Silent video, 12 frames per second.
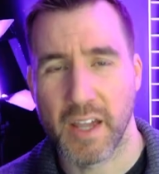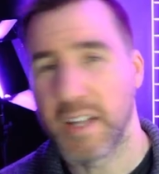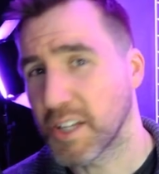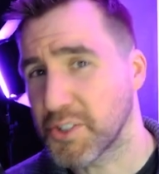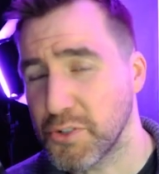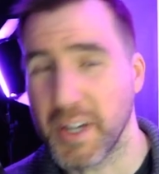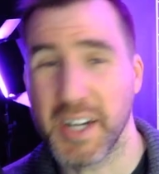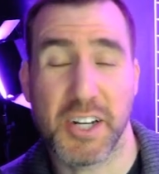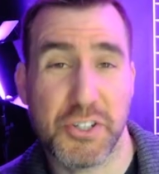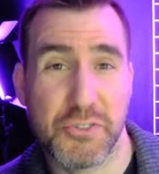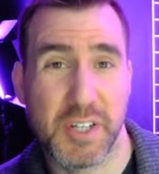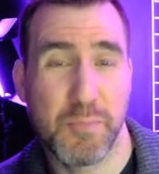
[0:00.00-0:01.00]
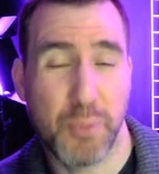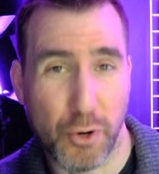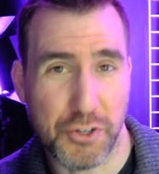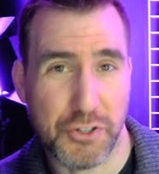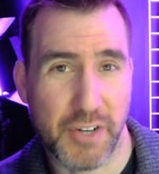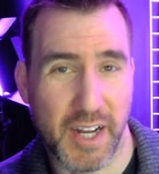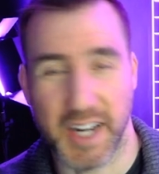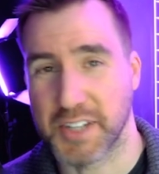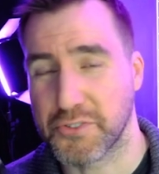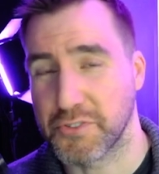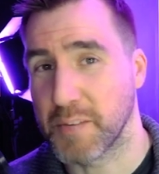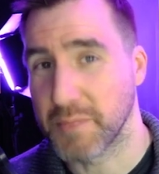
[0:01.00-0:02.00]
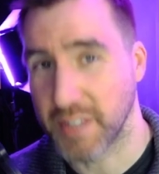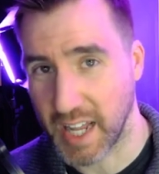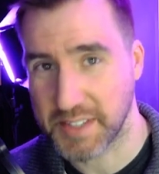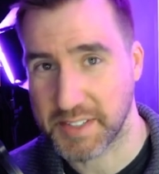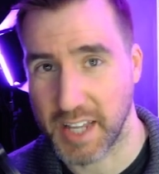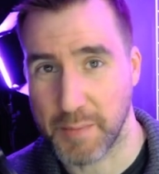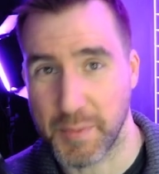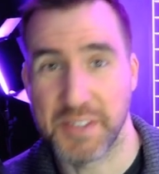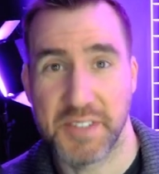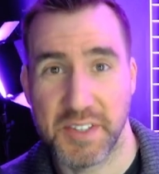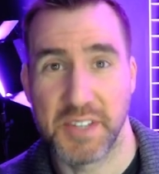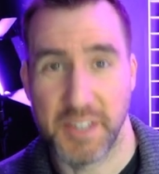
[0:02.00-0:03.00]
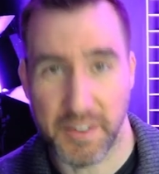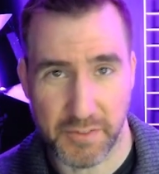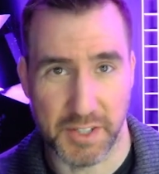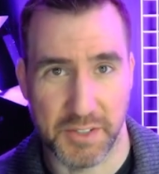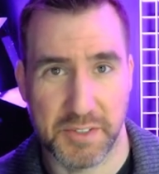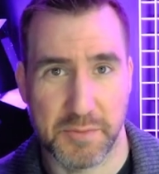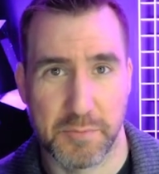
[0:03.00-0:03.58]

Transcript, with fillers: Let's do an extreme portrait and extreme landscape and see the difference.